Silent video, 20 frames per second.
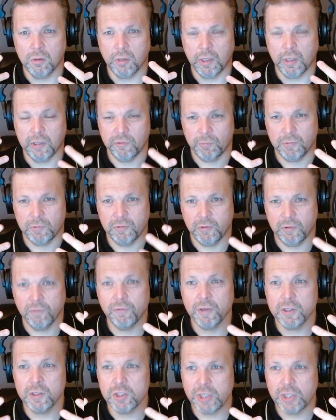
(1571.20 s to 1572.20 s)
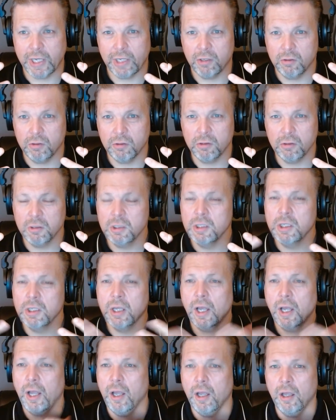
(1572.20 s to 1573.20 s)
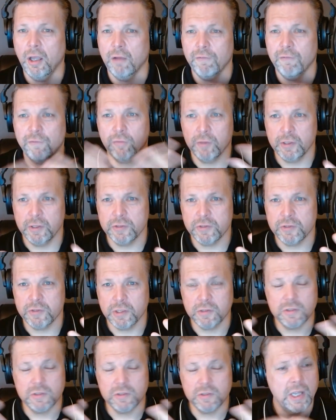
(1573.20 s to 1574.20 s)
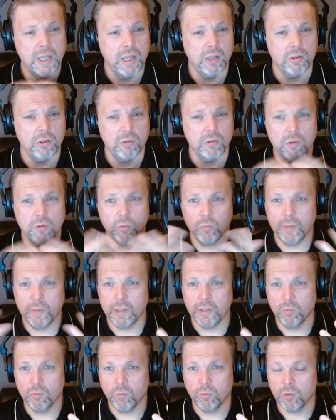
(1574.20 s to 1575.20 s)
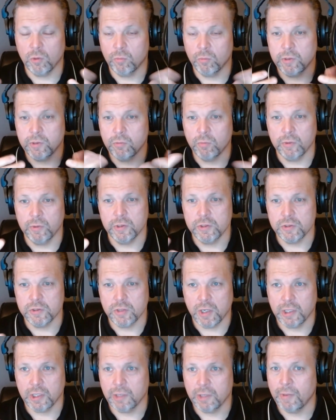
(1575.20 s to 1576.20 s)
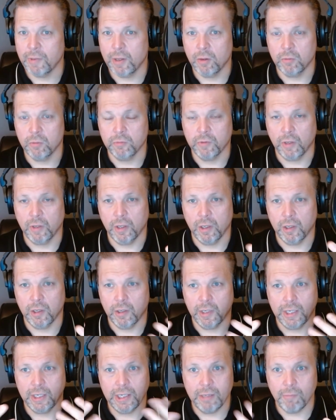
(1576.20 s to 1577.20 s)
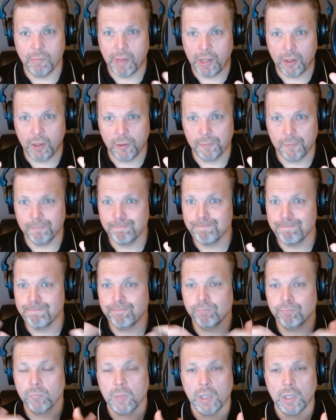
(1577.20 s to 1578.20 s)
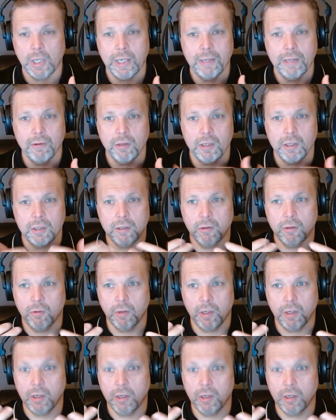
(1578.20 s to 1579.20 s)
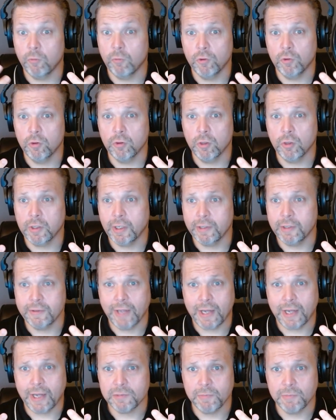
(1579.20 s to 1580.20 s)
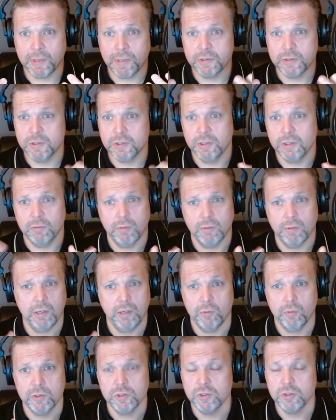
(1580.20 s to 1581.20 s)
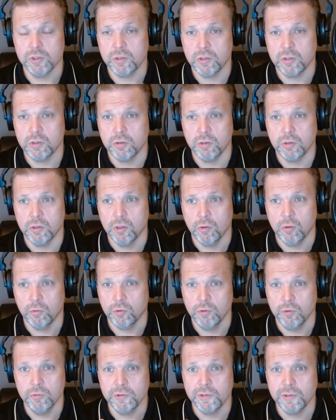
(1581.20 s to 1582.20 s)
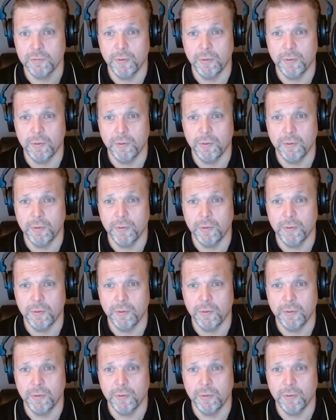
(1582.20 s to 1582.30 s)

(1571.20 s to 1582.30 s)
a specific channel. For instance, the written word. We just talked about email. If you look at text messaging, right, which used